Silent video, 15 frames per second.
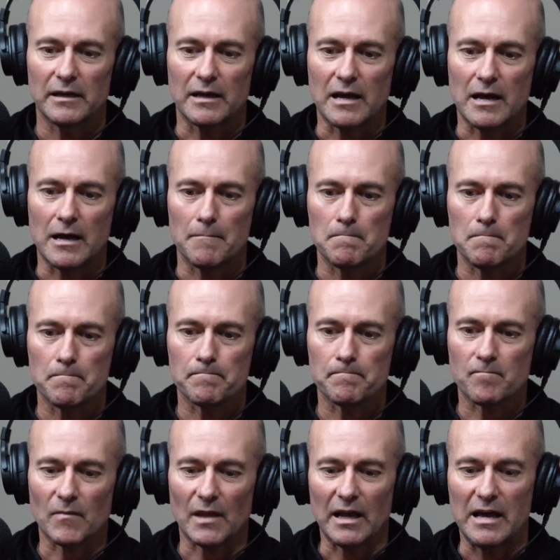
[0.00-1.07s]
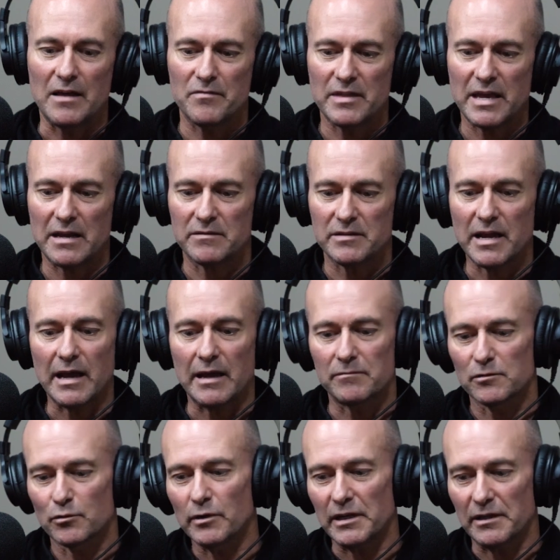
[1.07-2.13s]
And then
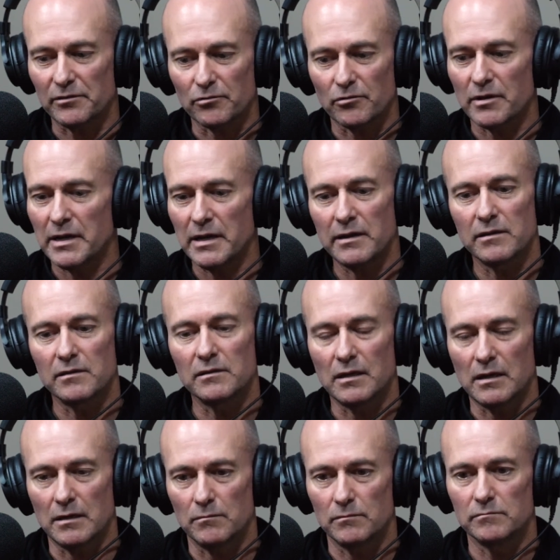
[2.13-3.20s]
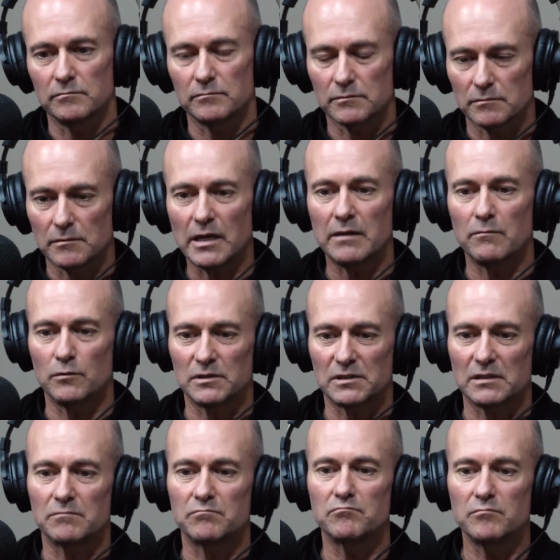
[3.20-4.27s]
23. It was
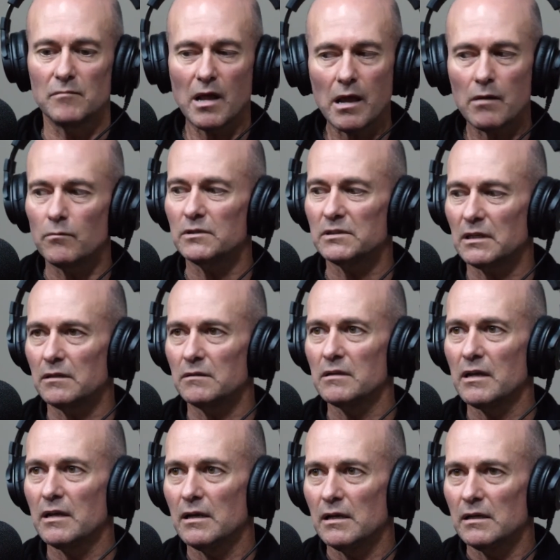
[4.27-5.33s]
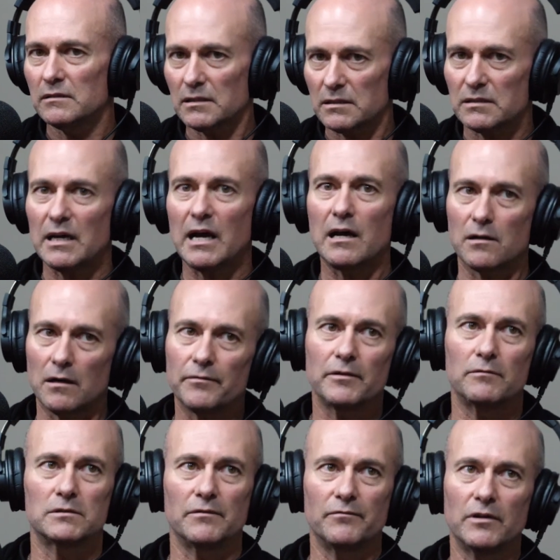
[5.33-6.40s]
a to start off. It
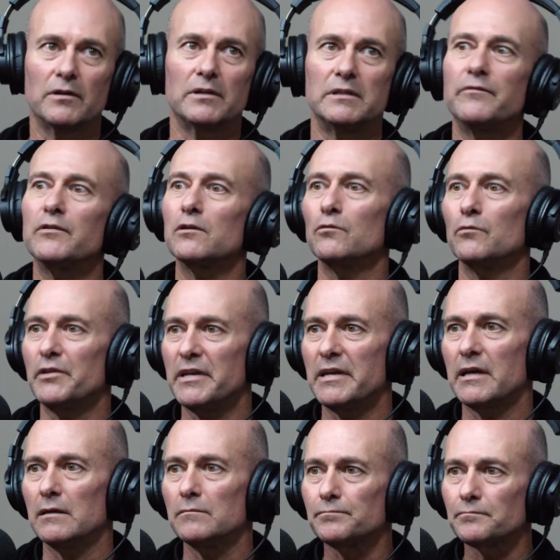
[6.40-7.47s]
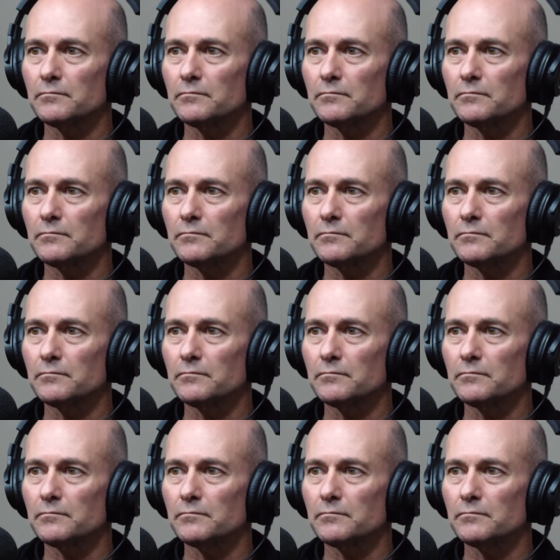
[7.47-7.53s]
was a very difficult year.